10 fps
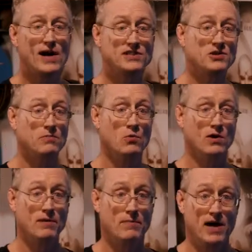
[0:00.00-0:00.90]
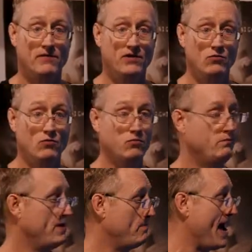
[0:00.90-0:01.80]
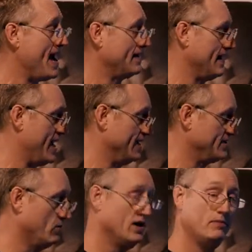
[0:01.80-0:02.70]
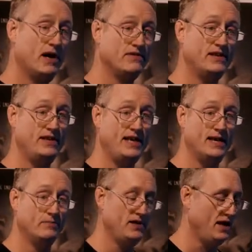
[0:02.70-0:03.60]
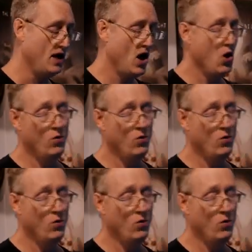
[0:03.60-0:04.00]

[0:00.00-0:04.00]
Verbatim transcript: Okay, so but what about the, the back glass and what about the DMD?